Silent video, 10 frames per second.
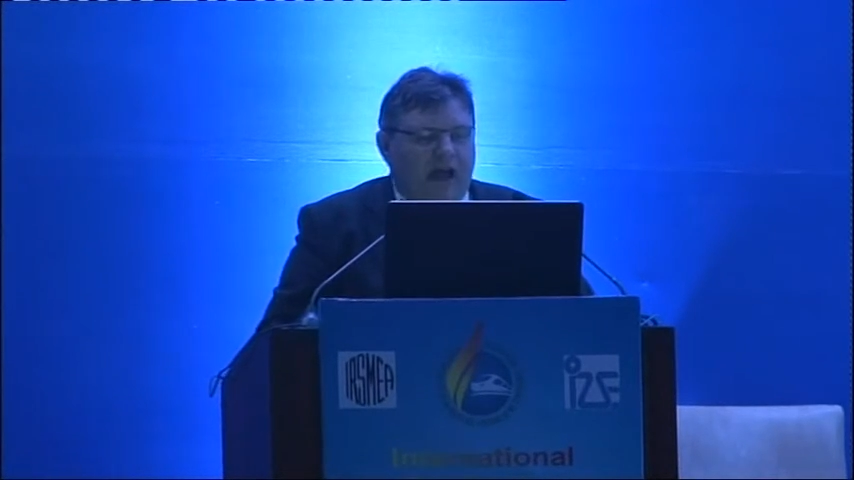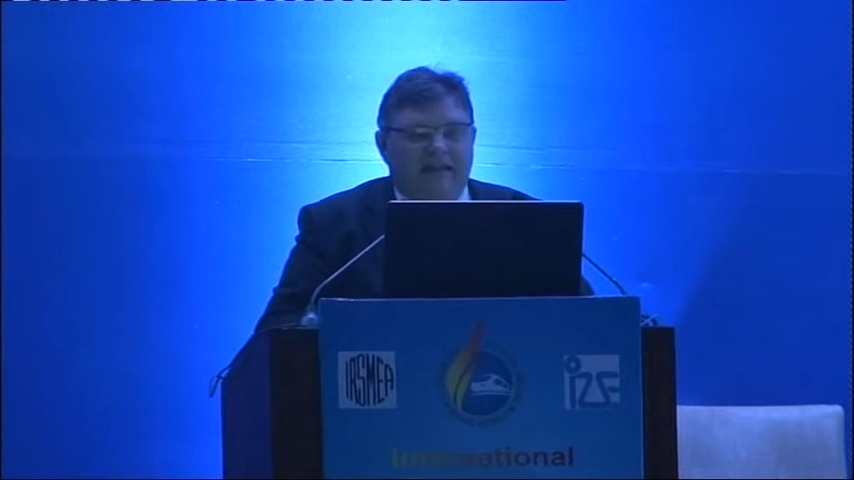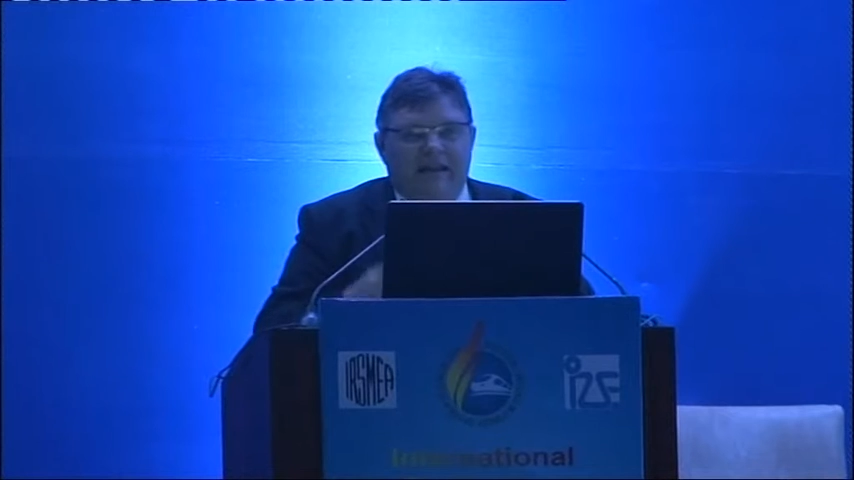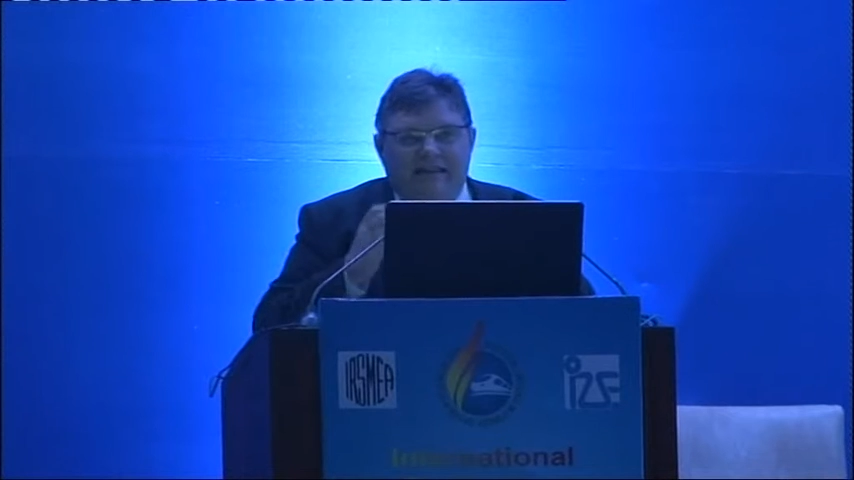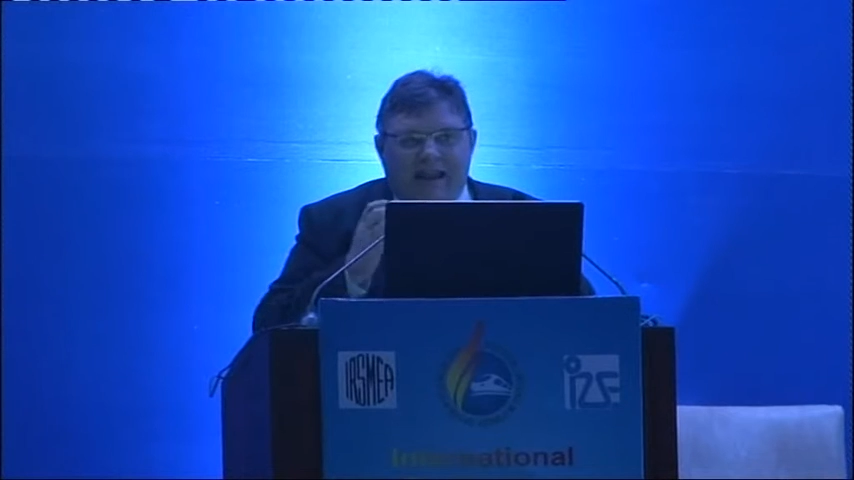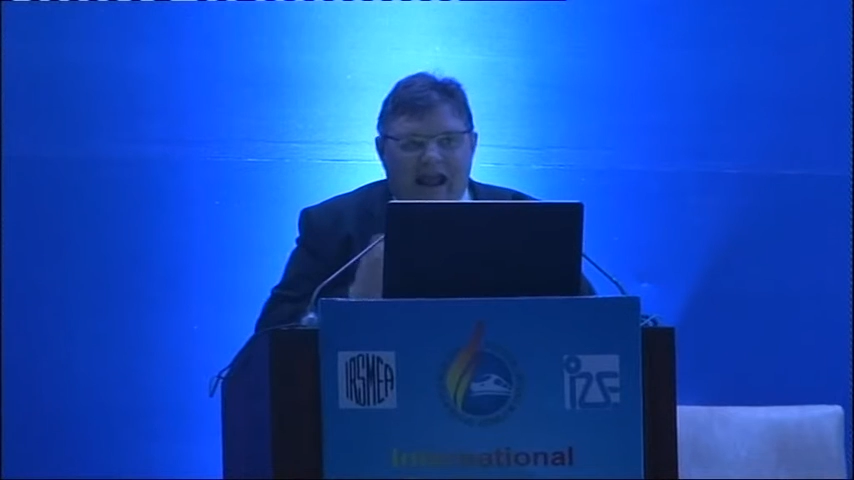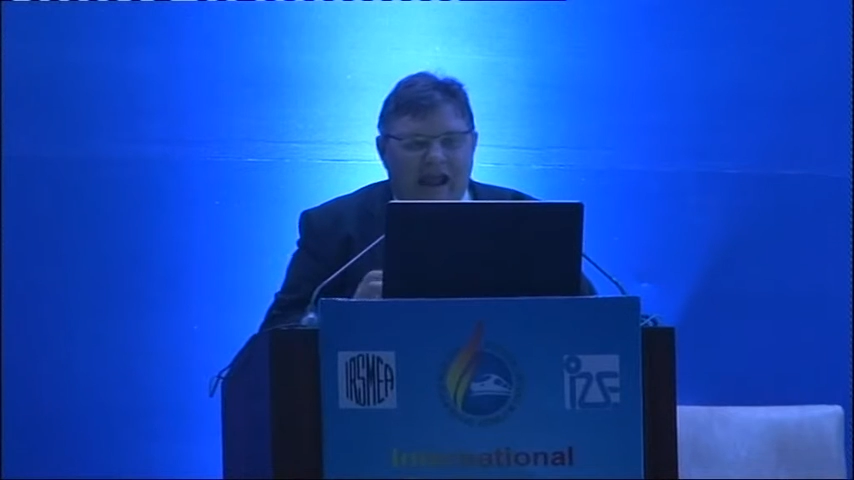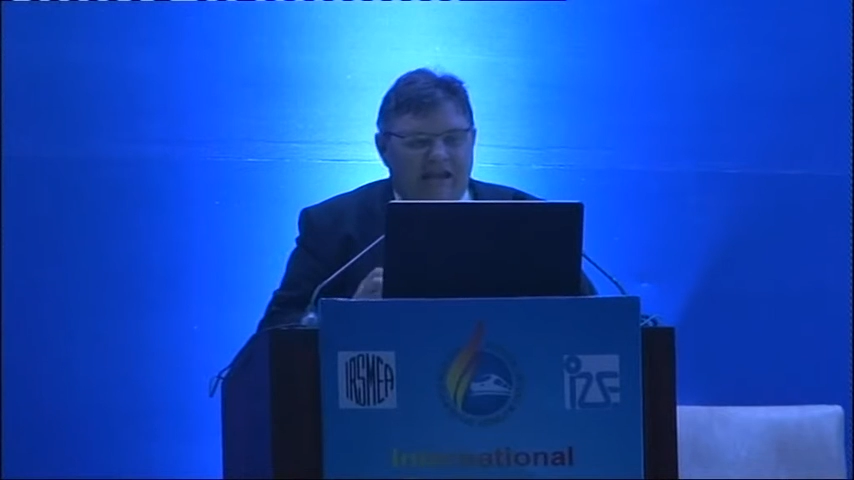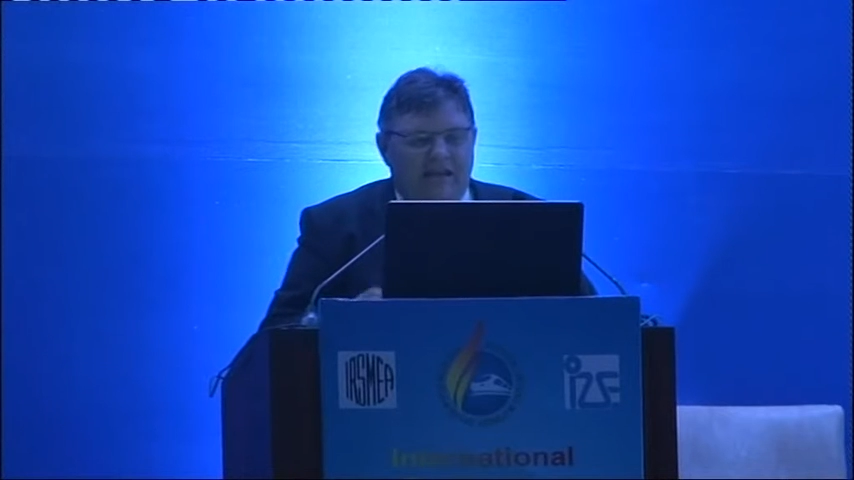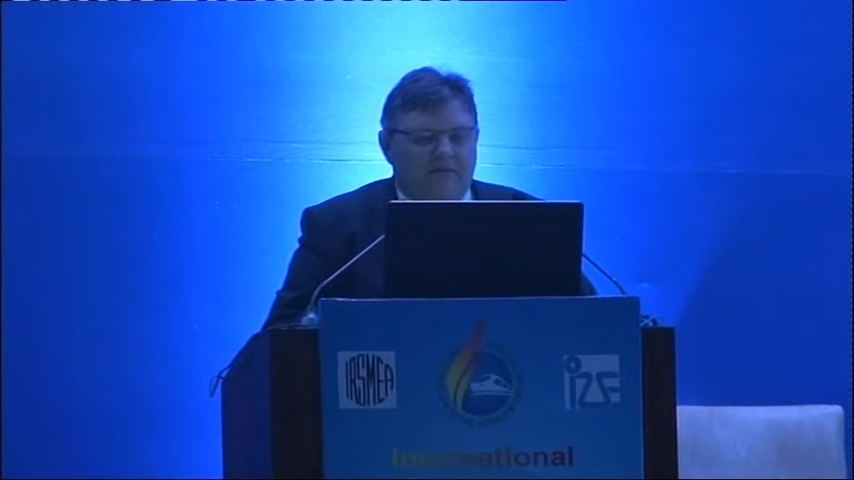and at
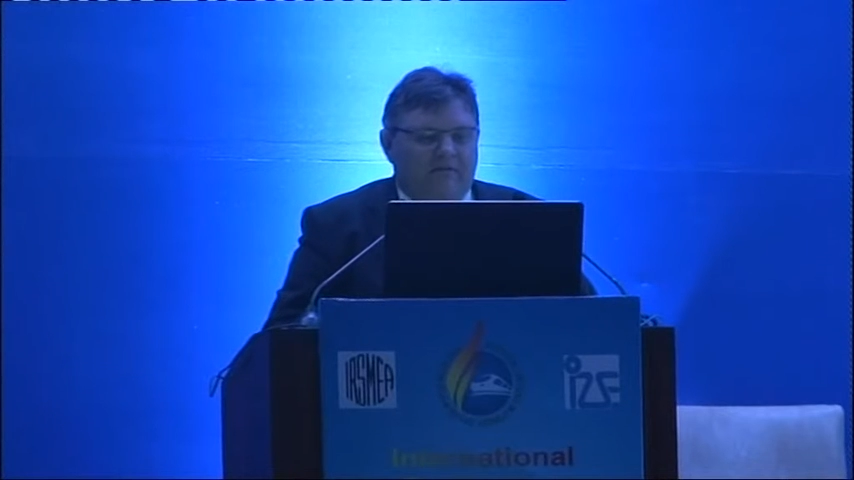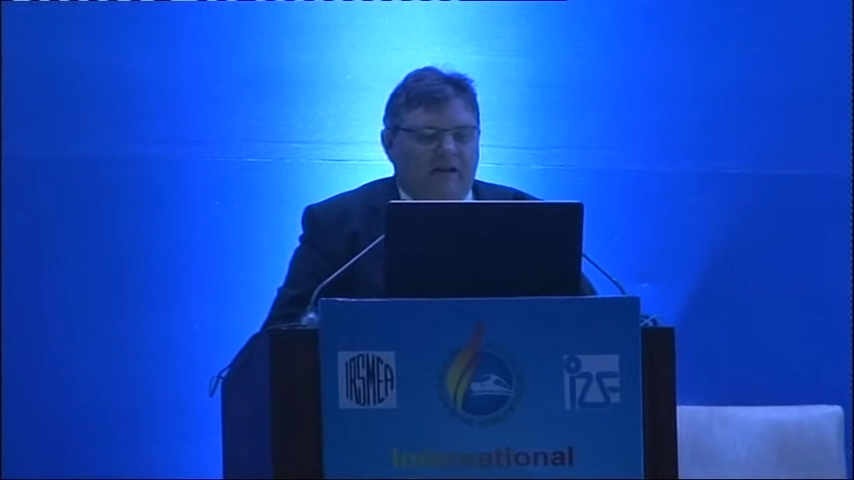high